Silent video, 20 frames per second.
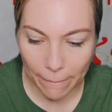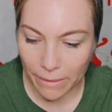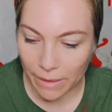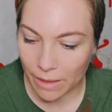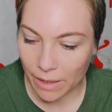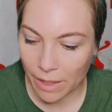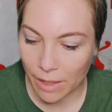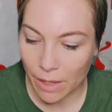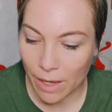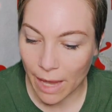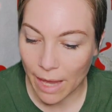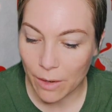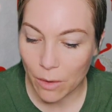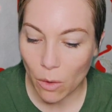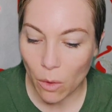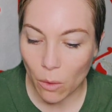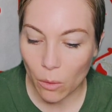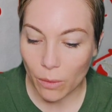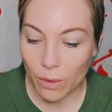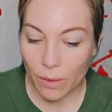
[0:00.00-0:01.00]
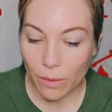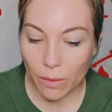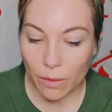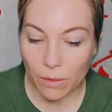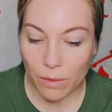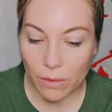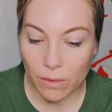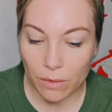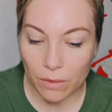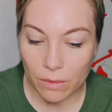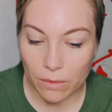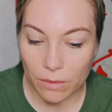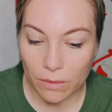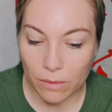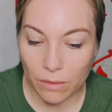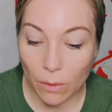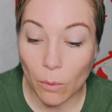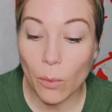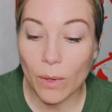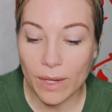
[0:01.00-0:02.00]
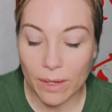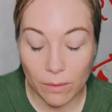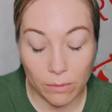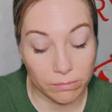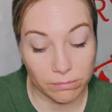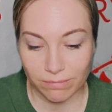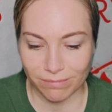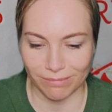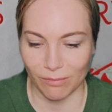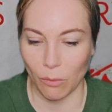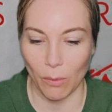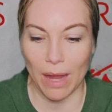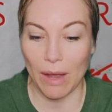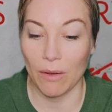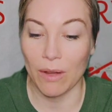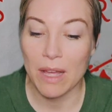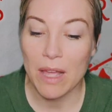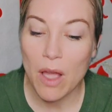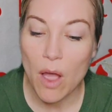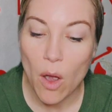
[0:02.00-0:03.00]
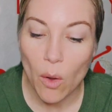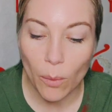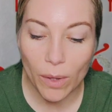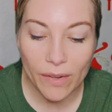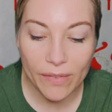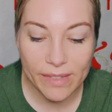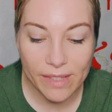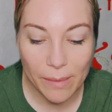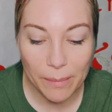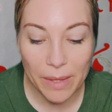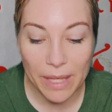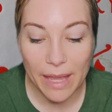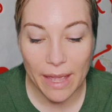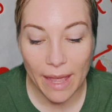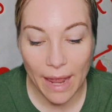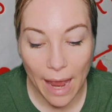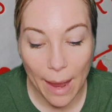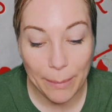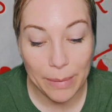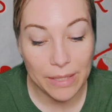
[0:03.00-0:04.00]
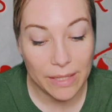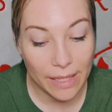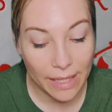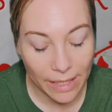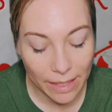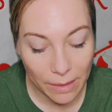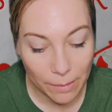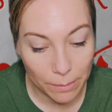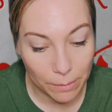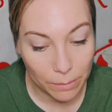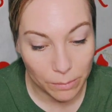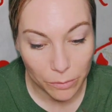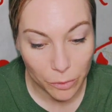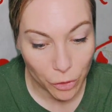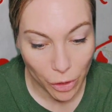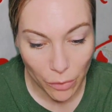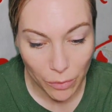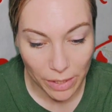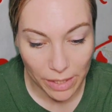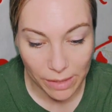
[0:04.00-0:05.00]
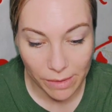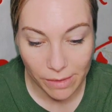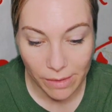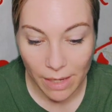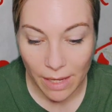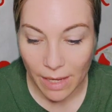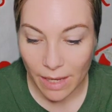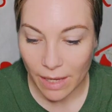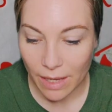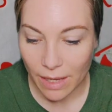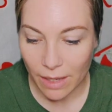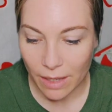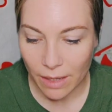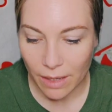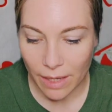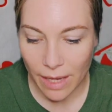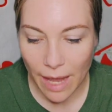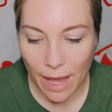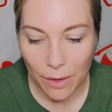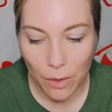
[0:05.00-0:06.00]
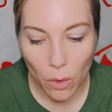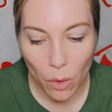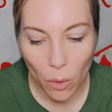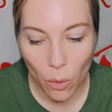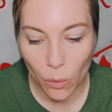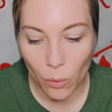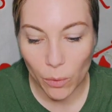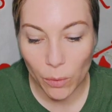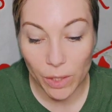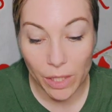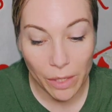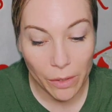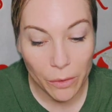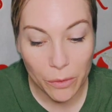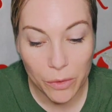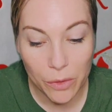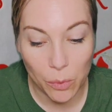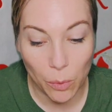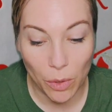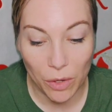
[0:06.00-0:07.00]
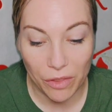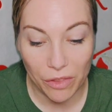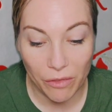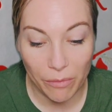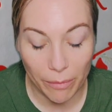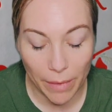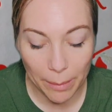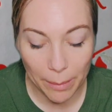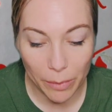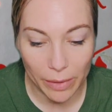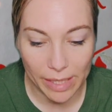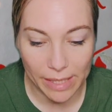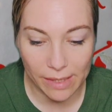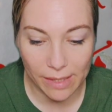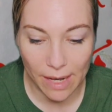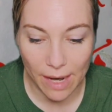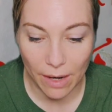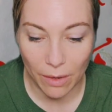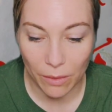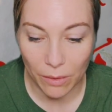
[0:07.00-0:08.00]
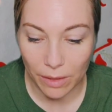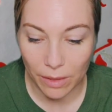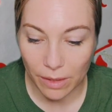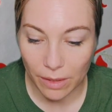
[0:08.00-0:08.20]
He had a whole... What if something happened to him, Jonas? He had a whole year's worth of memories now.